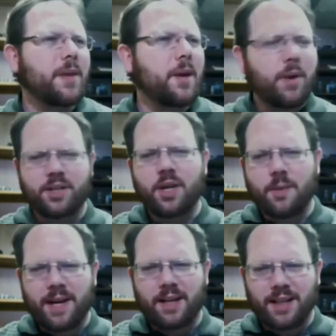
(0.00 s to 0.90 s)
then when I
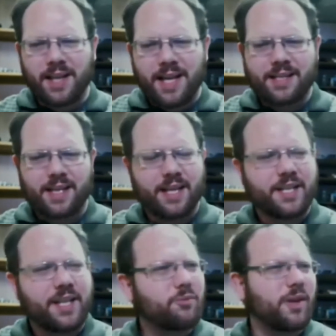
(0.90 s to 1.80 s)
started making the list, it
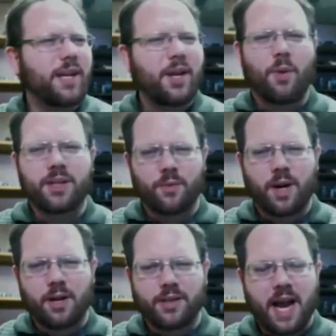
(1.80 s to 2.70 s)
just really wasn't
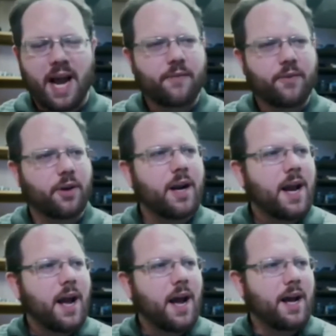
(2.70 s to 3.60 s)
what I was after.
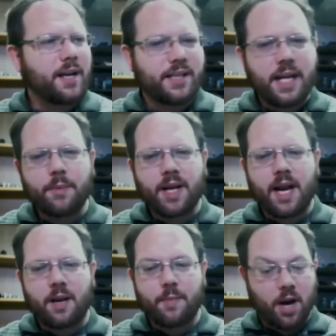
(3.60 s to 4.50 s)
It seemed like
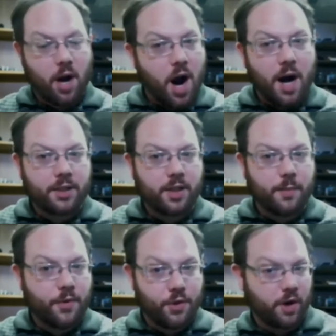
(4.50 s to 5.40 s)
I could make
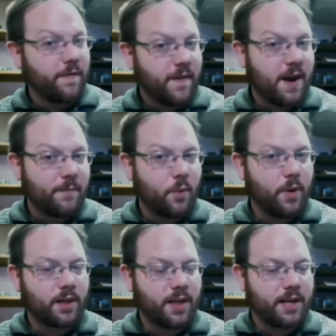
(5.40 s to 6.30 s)
awesome
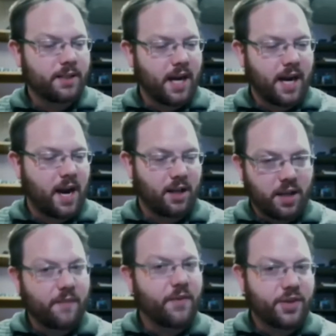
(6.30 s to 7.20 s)
35-point lists, and I
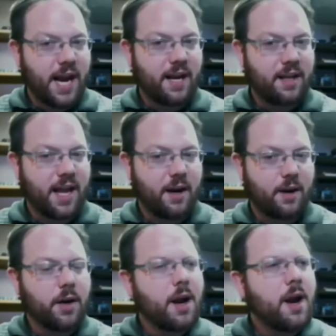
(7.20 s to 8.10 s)
love the jank
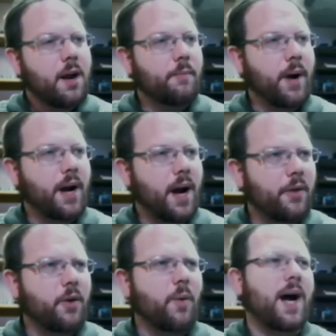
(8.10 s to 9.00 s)
there. But
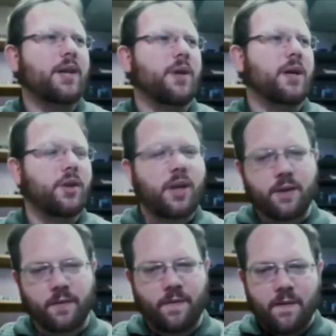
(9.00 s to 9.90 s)
otherwise, when I was looking
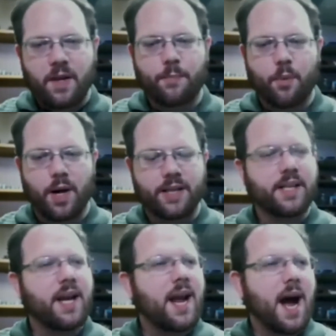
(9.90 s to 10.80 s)
to 50
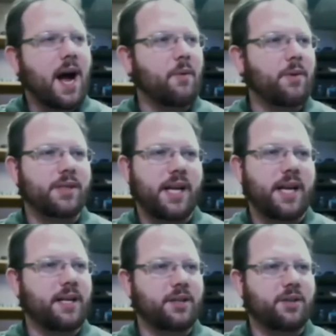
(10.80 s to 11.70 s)
points, I was
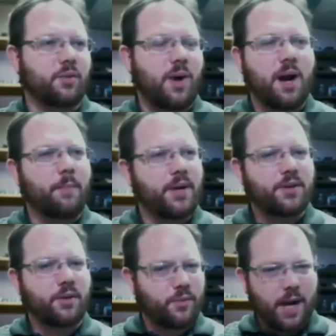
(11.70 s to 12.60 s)
needing just to run a
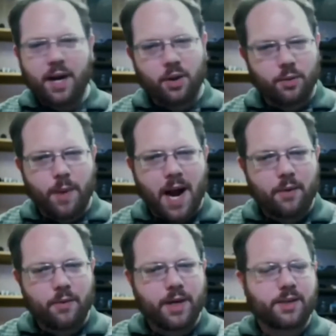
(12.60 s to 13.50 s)
bunch of regular
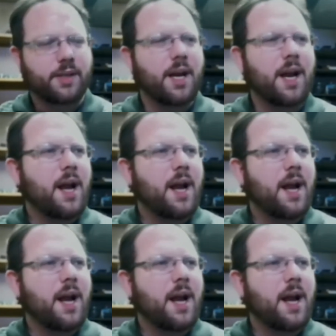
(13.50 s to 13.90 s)
pirates.